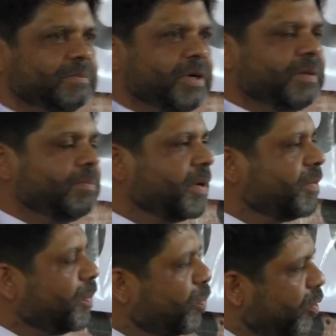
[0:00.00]
but, but
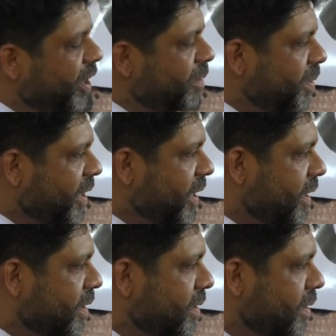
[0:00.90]
my point
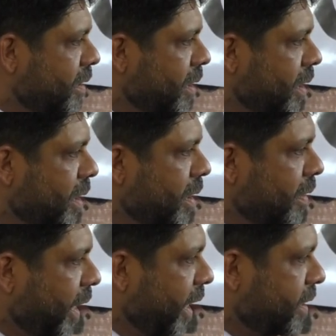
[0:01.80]
being
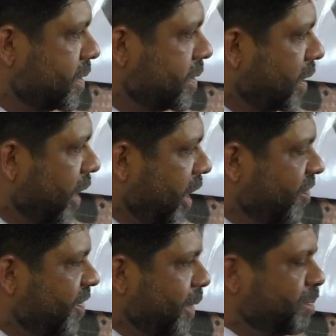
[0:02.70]
that
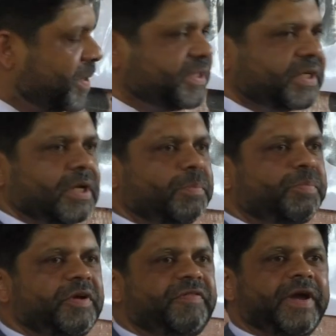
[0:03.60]
if that particular
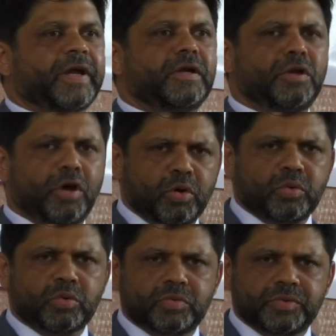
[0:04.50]
prefect
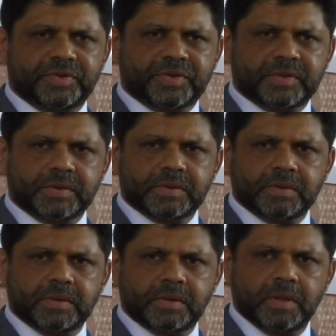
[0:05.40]
knows
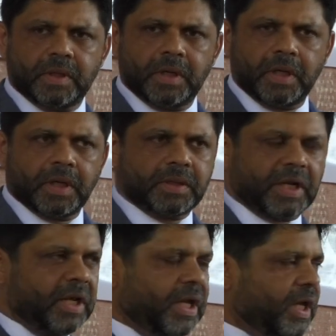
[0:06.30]

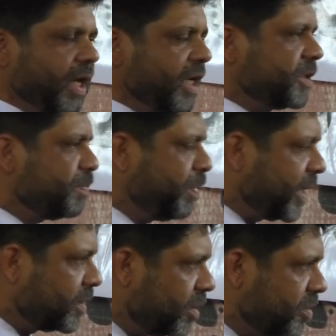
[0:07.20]
that he has
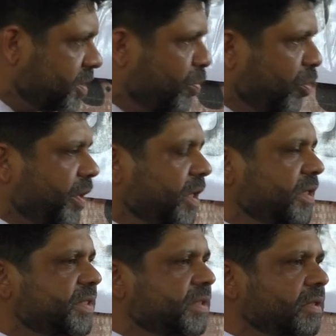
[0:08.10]
picked those
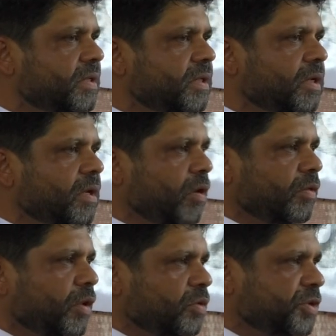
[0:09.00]
boys
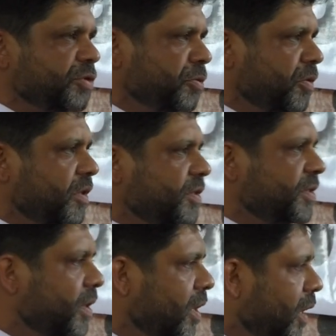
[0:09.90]
or those students
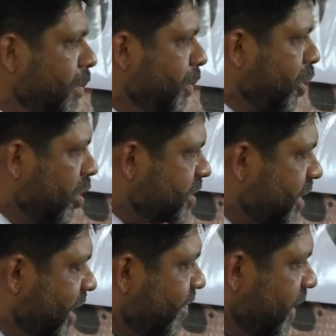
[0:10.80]
because
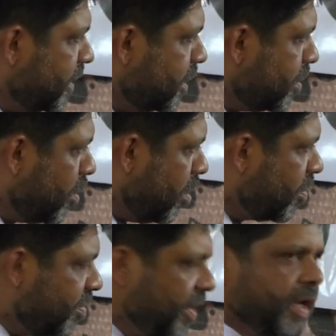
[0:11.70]
they have done the
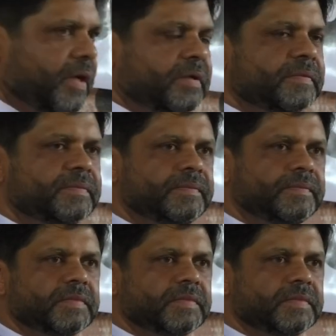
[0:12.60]
wrong thing